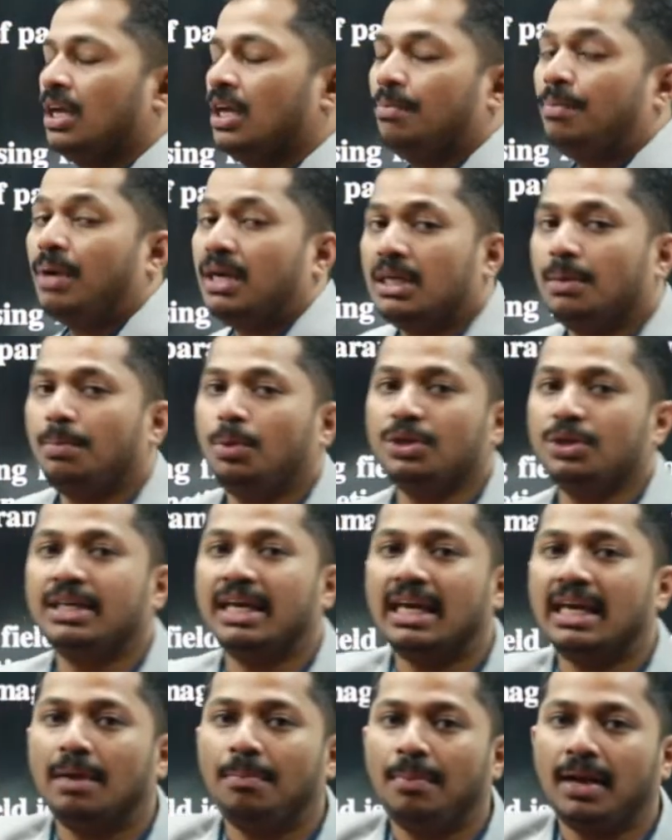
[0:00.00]
What about
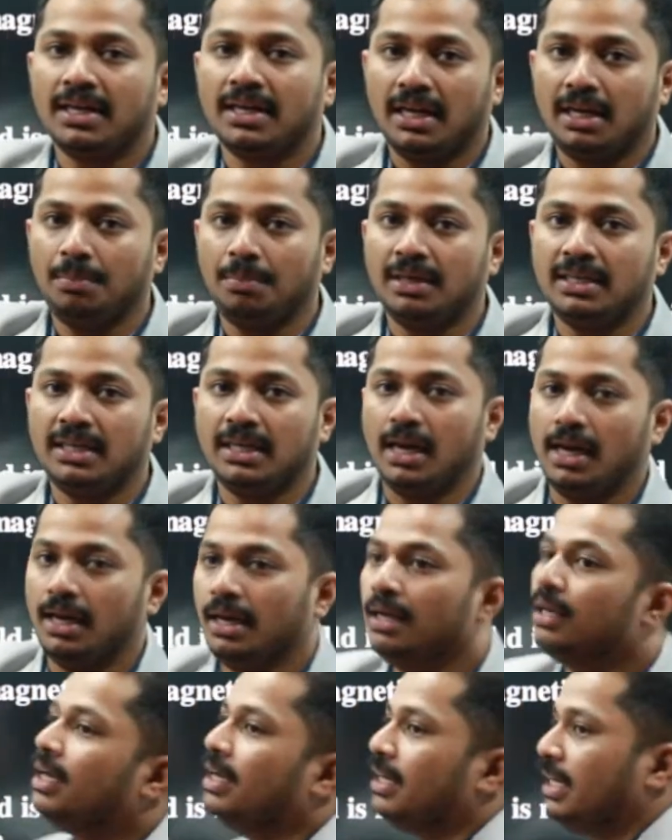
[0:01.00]
diamagnetic material?
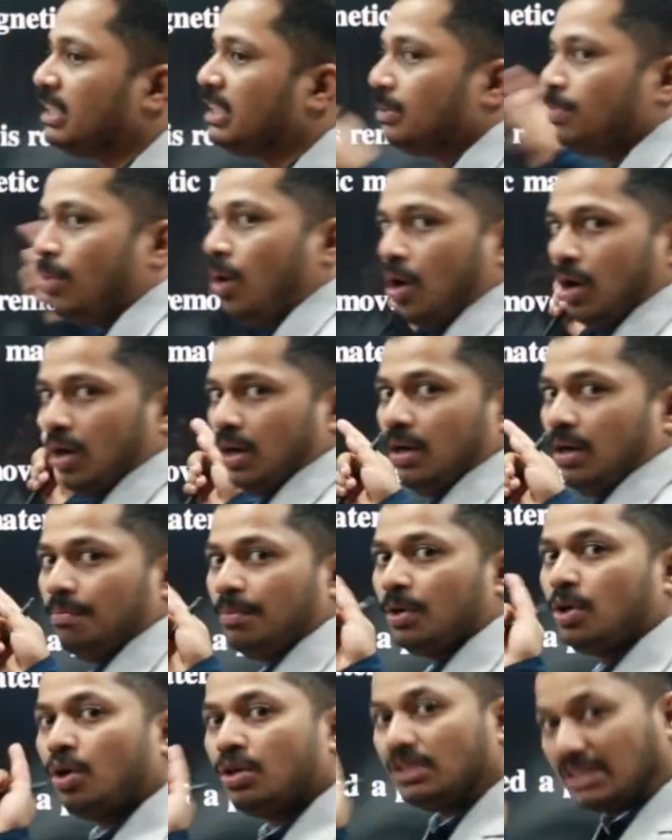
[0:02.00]
It is small
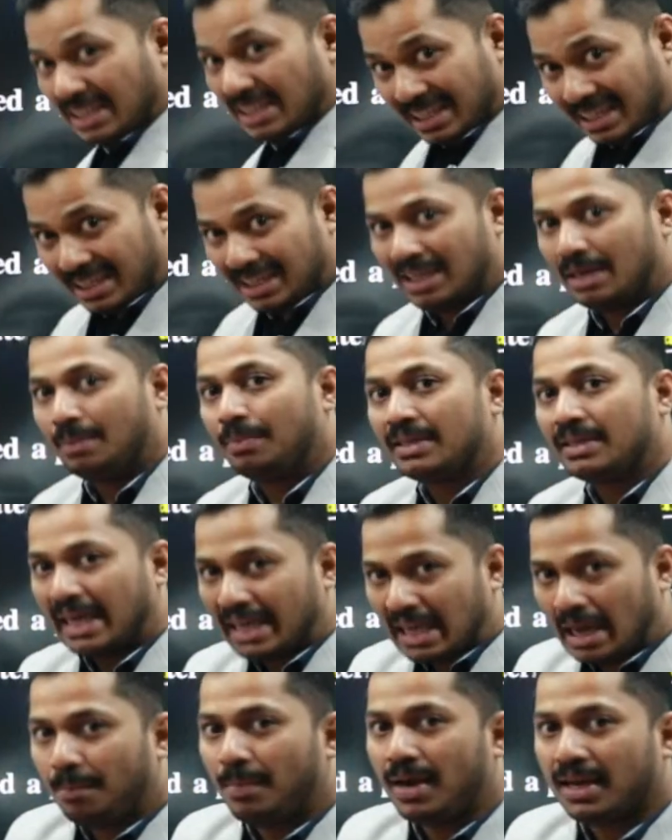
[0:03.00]
because
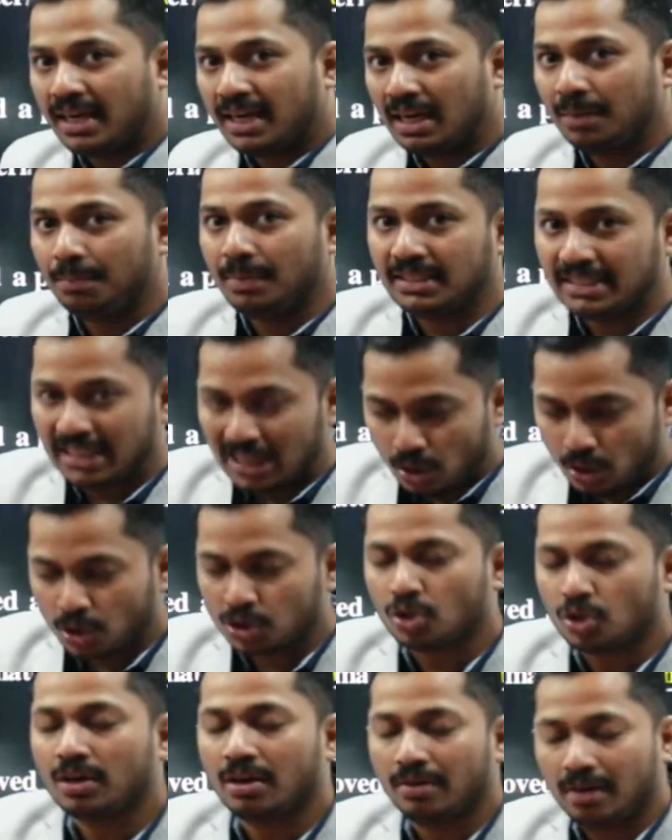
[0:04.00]
diamagnetic material
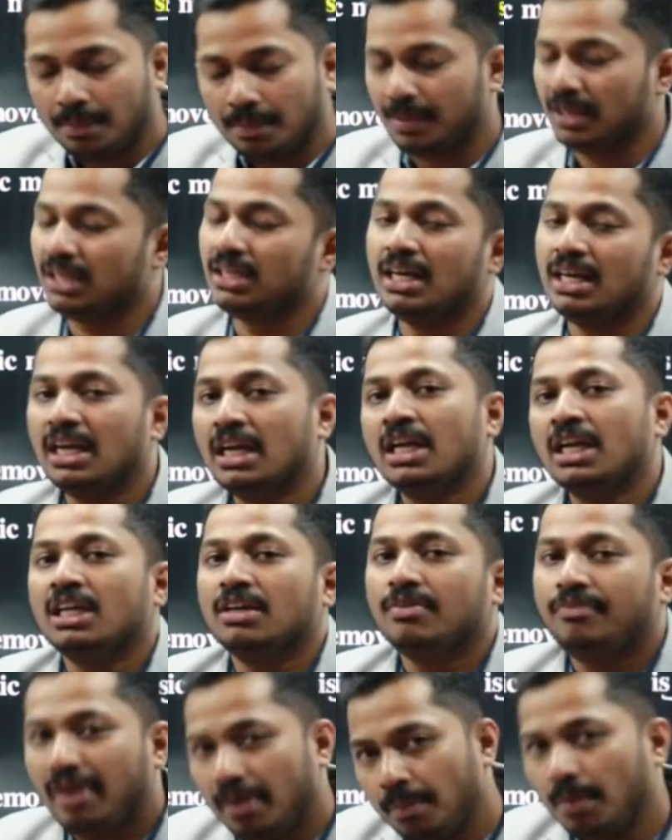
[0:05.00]
also developing
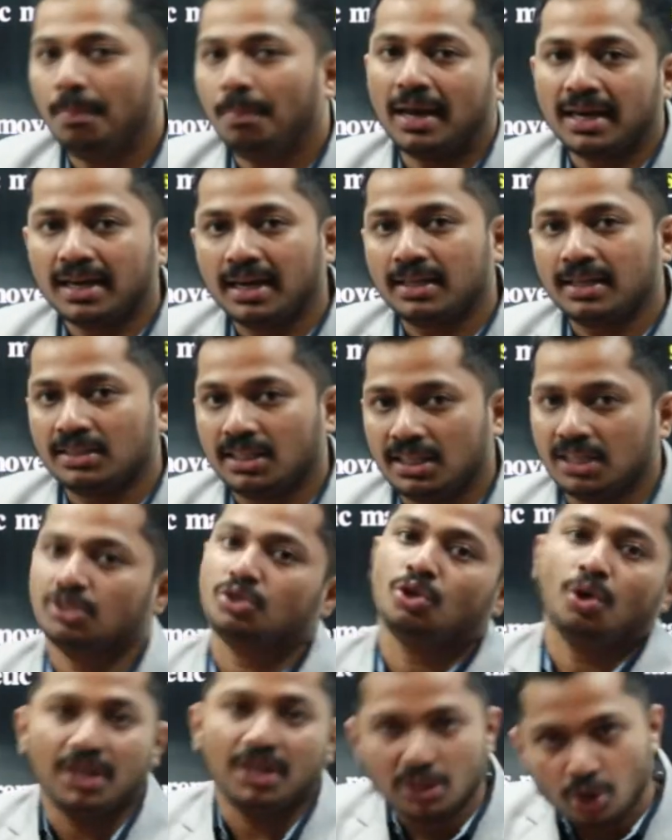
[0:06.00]
feeble magnetization.
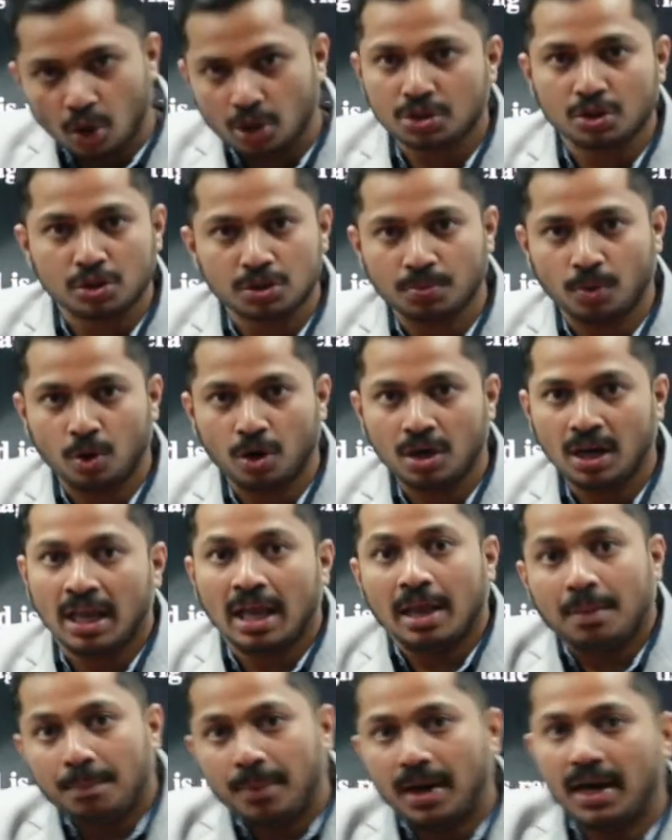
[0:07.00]
So it is also small.
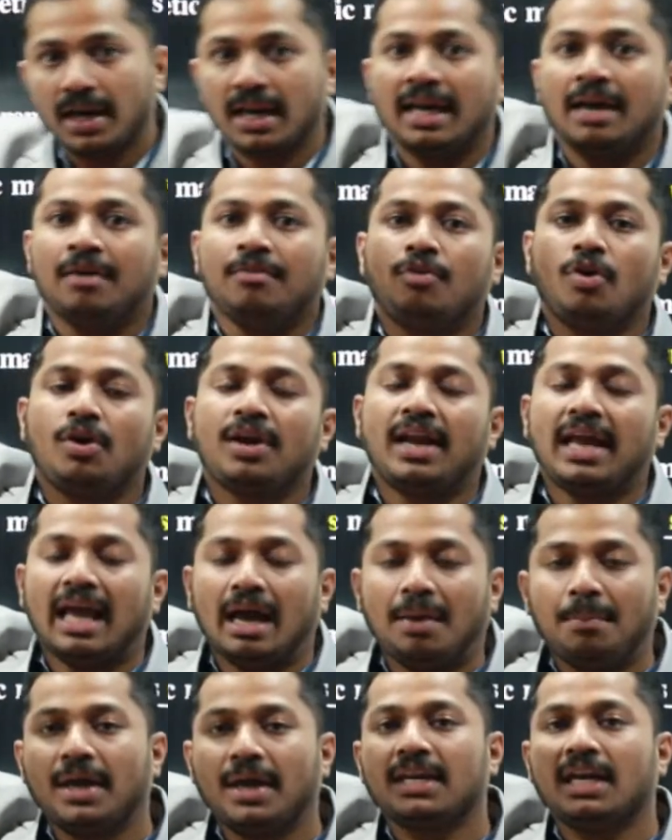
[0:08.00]
But for
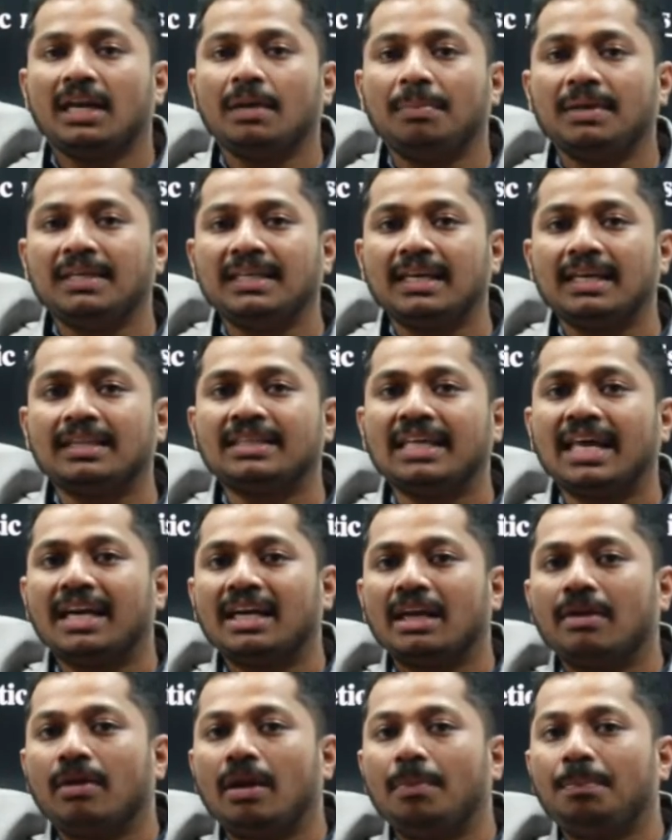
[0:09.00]
diamagnetic material, they are
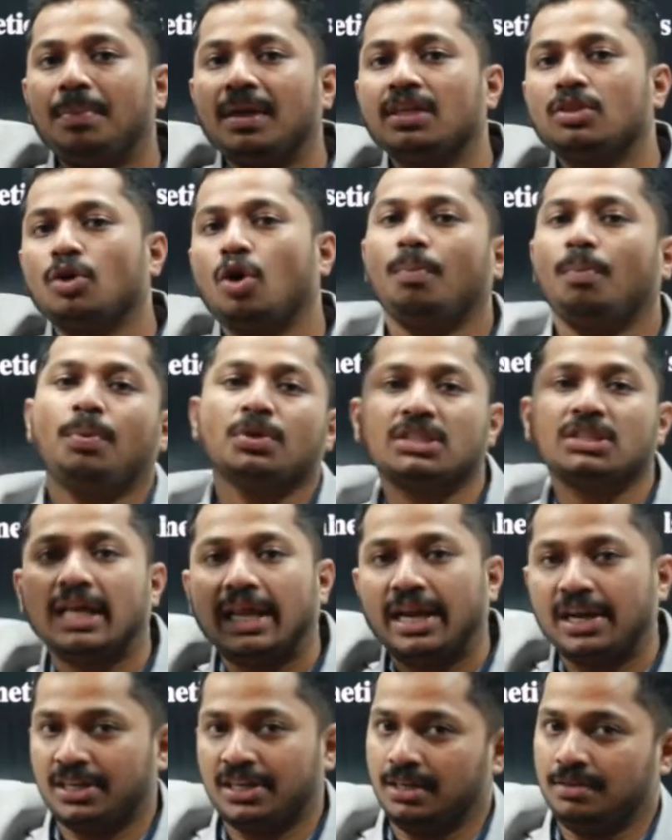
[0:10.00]
developing in the opposite
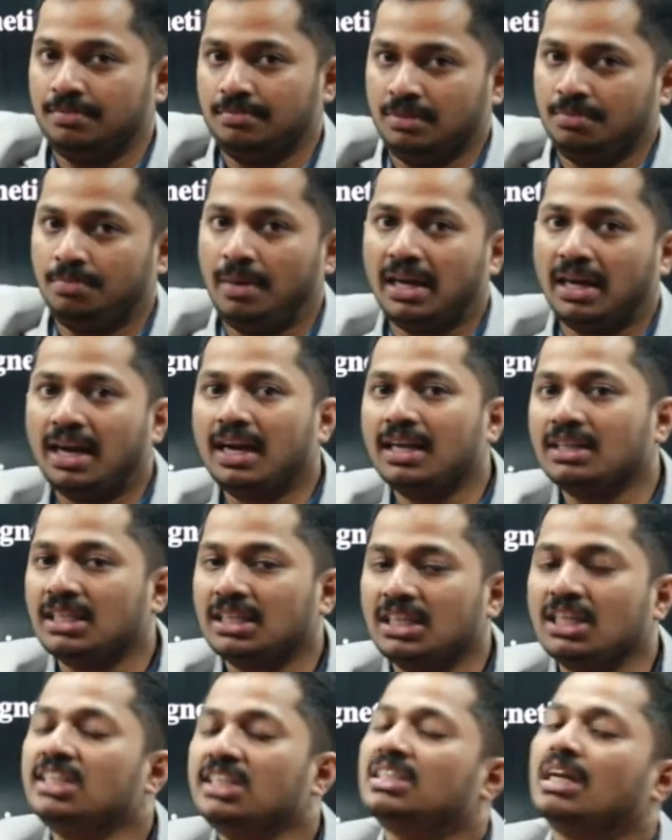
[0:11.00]
direction.
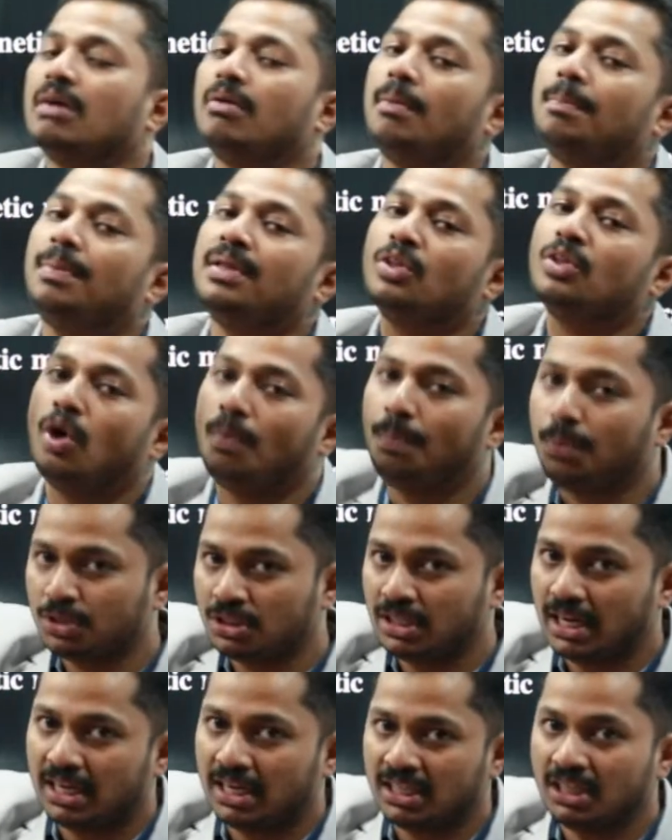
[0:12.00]
Magnetization is developed in the opposite
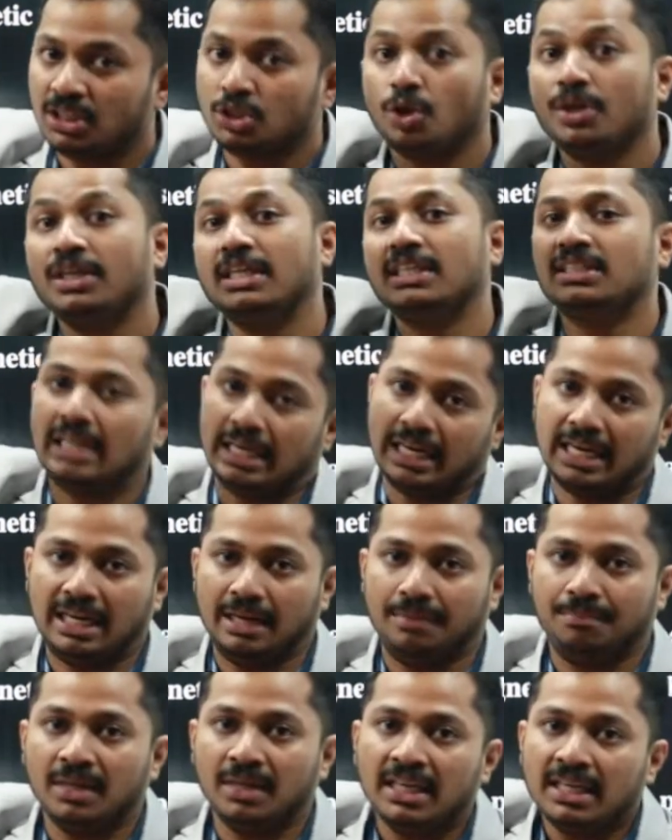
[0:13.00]
direction. So it is
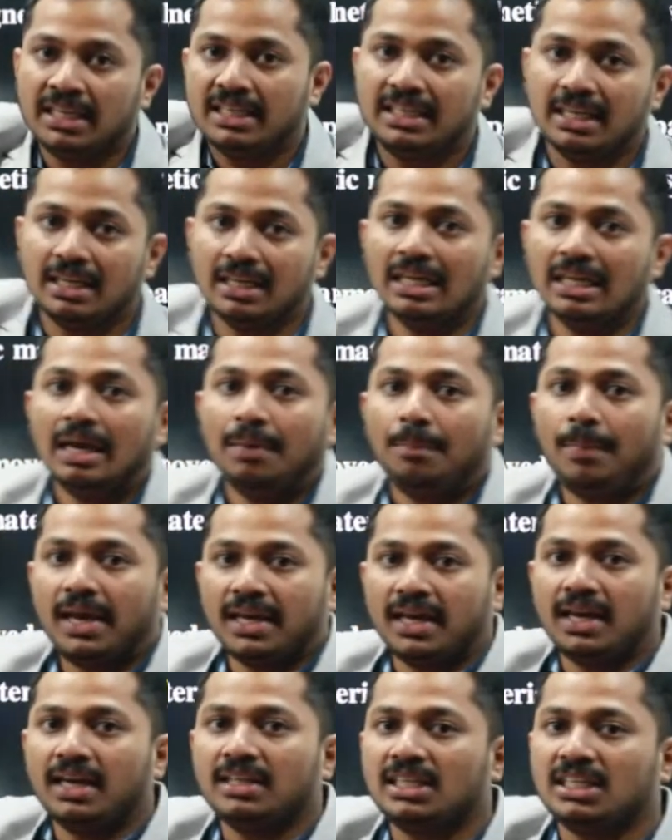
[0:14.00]
negative. Here,
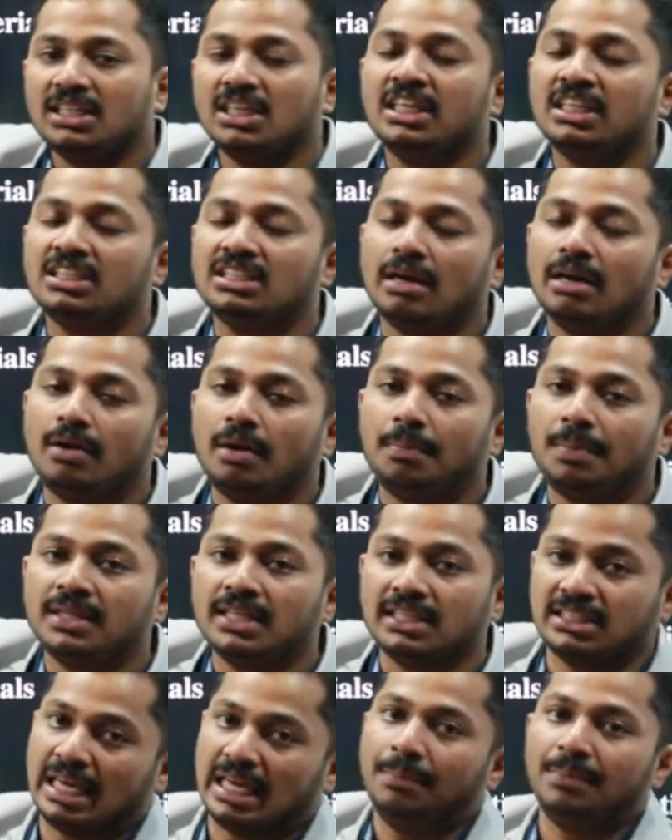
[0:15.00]
magnetization is developed in
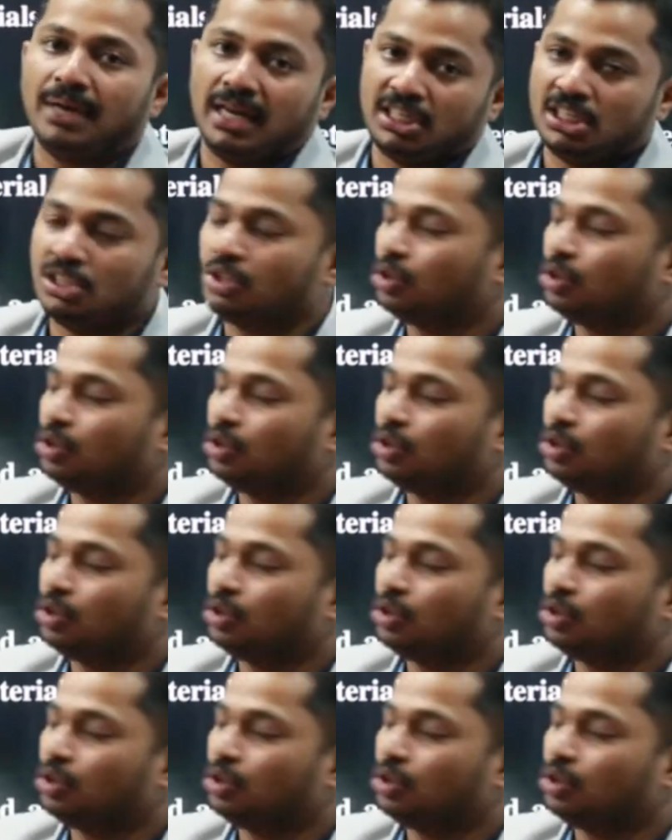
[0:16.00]
the same direction.